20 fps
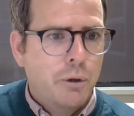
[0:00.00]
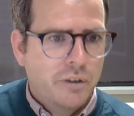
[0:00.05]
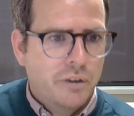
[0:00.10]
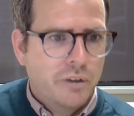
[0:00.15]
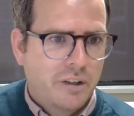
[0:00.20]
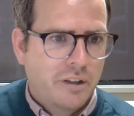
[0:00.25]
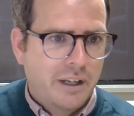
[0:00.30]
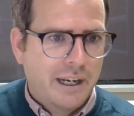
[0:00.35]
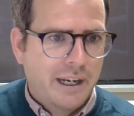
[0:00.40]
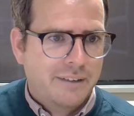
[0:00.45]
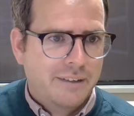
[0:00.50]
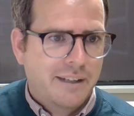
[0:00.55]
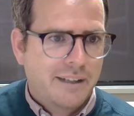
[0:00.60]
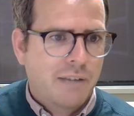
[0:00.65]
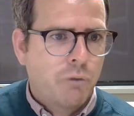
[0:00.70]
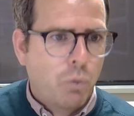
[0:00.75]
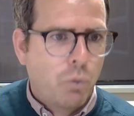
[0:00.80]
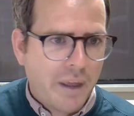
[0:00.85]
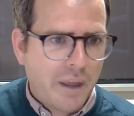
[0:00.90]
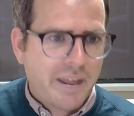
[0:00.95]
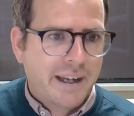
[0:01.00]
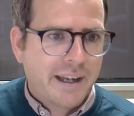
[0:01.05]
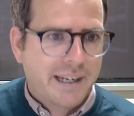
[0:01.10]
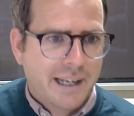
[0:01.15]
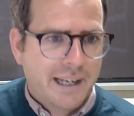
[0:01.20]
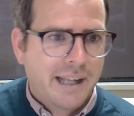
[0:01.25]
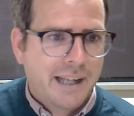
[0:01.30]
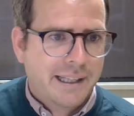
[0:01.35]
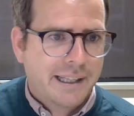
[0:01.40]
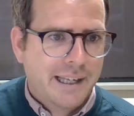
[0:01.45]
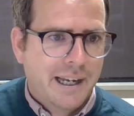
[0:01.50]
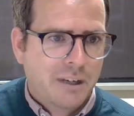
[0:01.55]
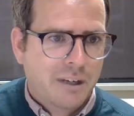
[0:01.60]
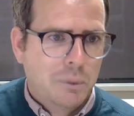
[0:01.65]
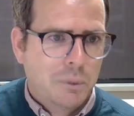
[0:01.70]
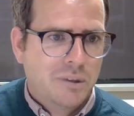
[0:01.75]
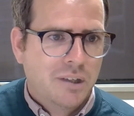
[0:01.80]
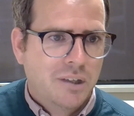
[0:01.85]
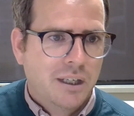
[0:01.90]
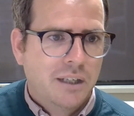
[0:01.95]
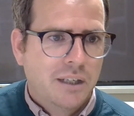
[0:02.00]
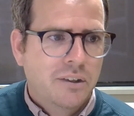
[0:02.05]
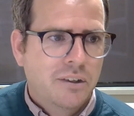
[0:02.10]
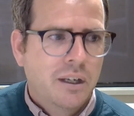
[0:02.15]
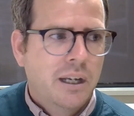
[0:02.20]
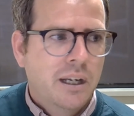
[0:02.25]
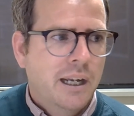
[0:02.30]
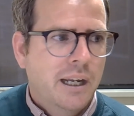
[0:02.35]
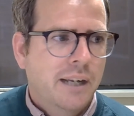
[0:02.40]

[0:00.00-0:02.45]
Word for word: move it to the next level where they connect the expertise.